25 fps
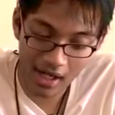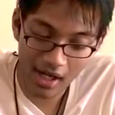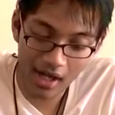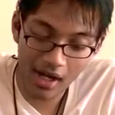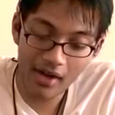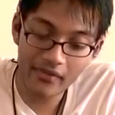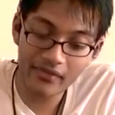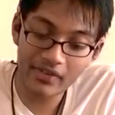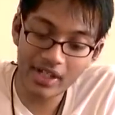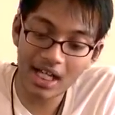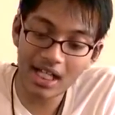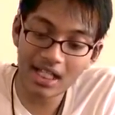
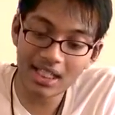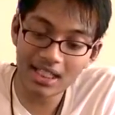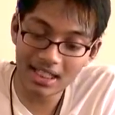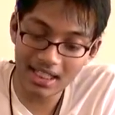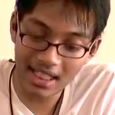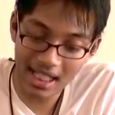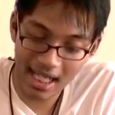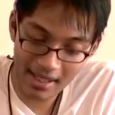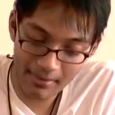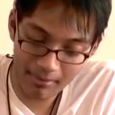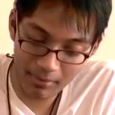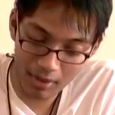of a
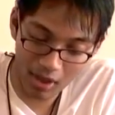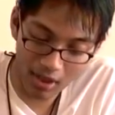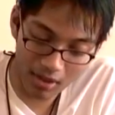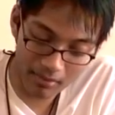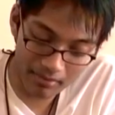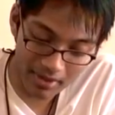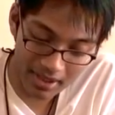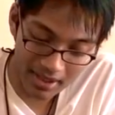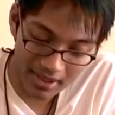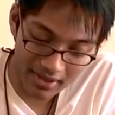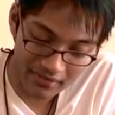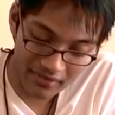light
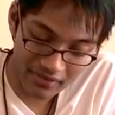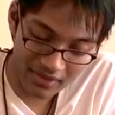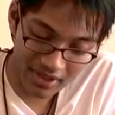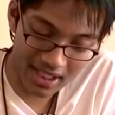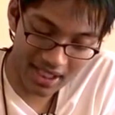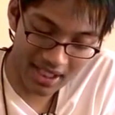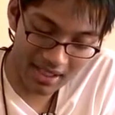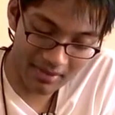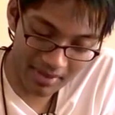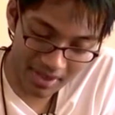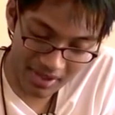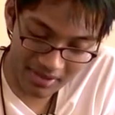bulb,
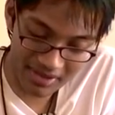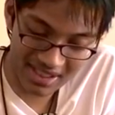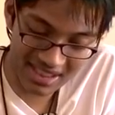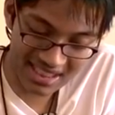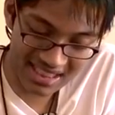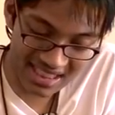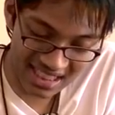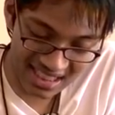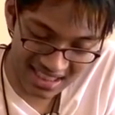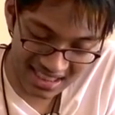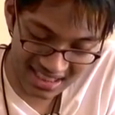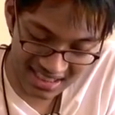forget about
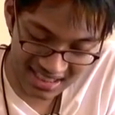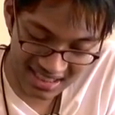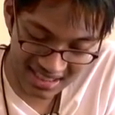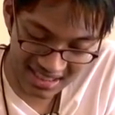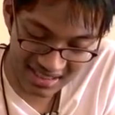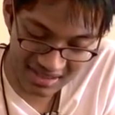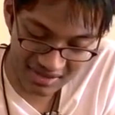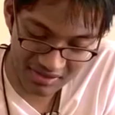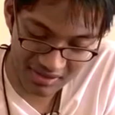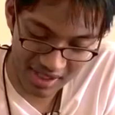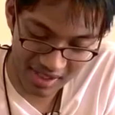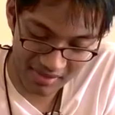this
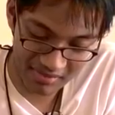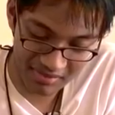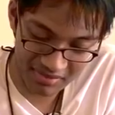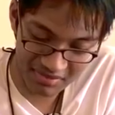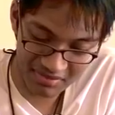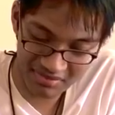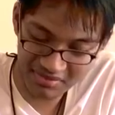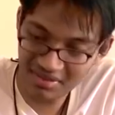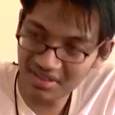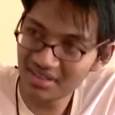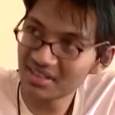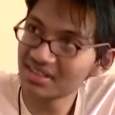LED crap.
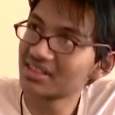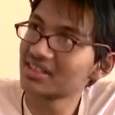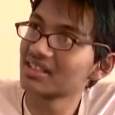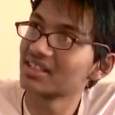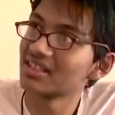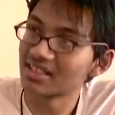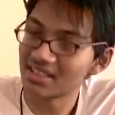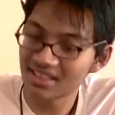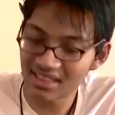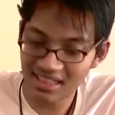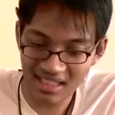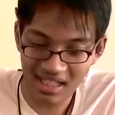Well, what is
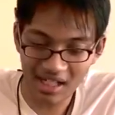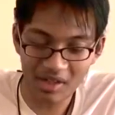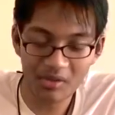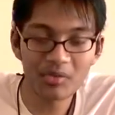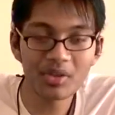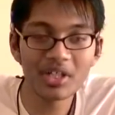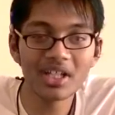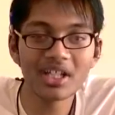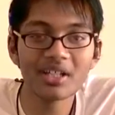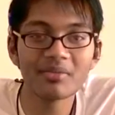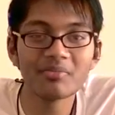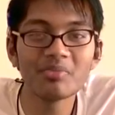this? Are
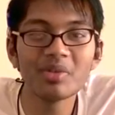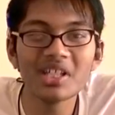we in